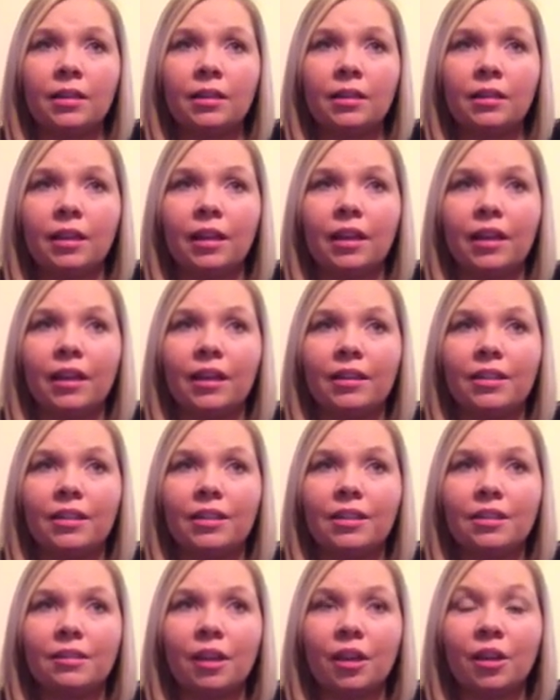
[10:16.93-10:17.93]
that
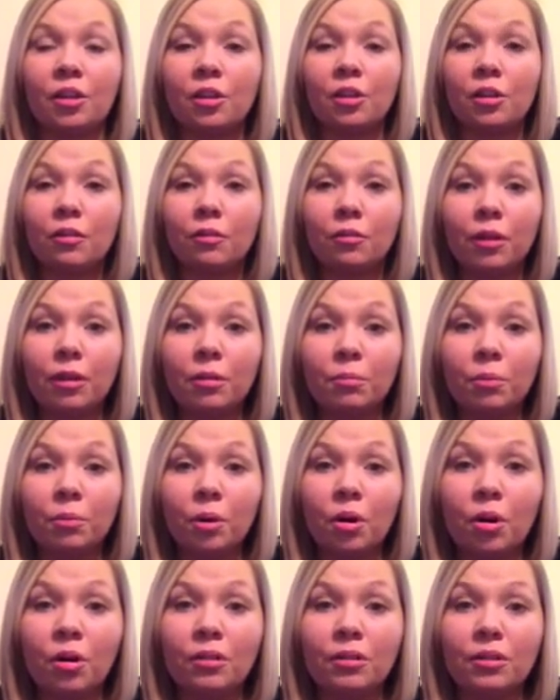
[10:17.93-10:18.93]
I could have went and
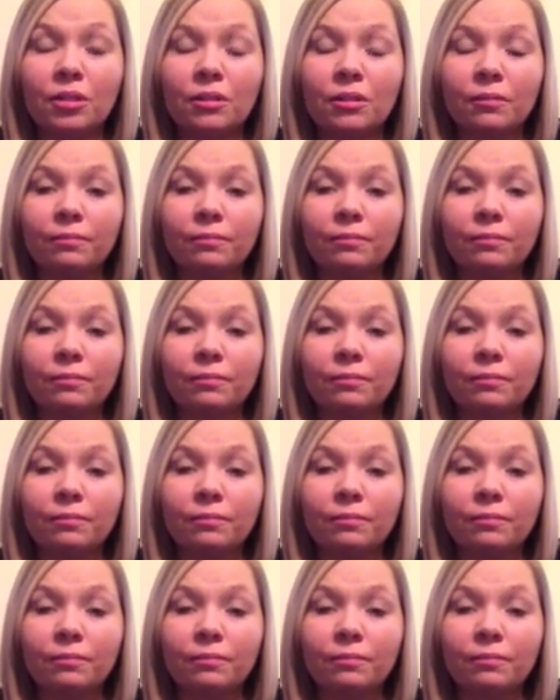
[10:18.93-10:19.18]
bought